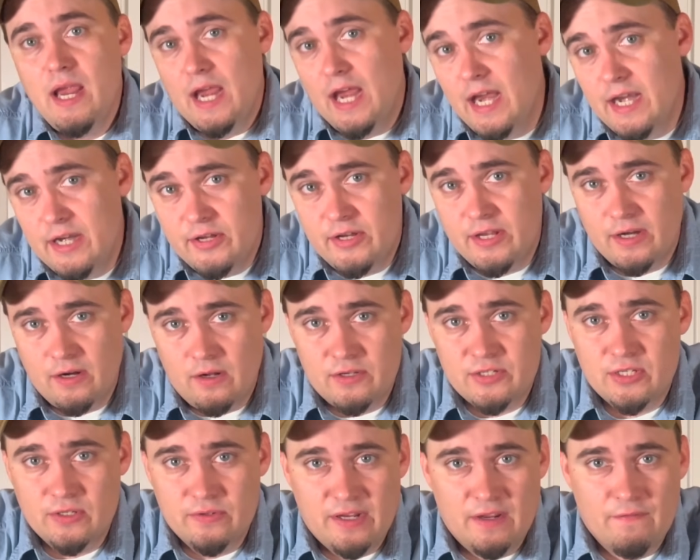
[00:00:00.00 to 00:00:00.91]
And you can
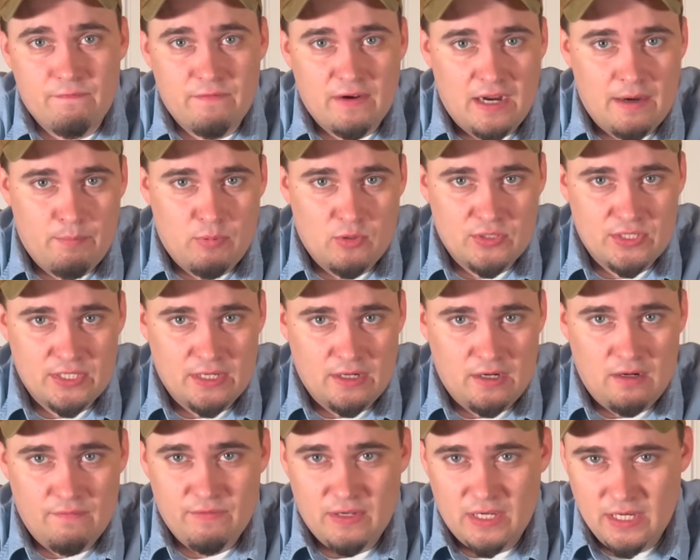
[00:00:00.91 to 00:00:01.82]
also get 5%
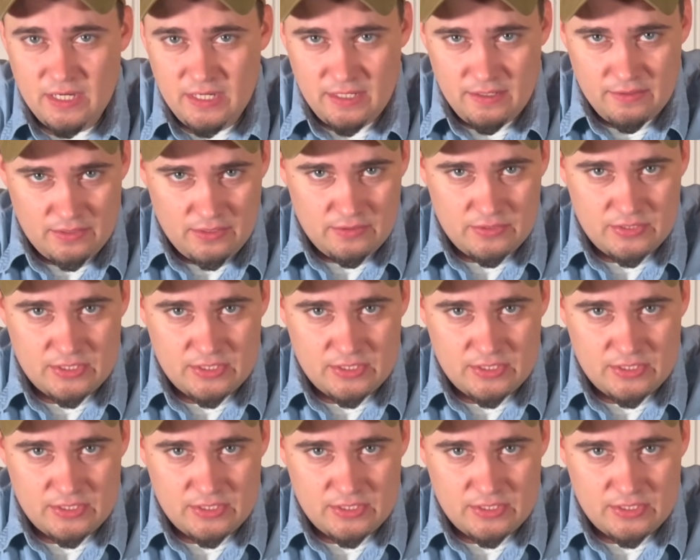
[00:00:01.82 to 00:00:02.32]
off any of their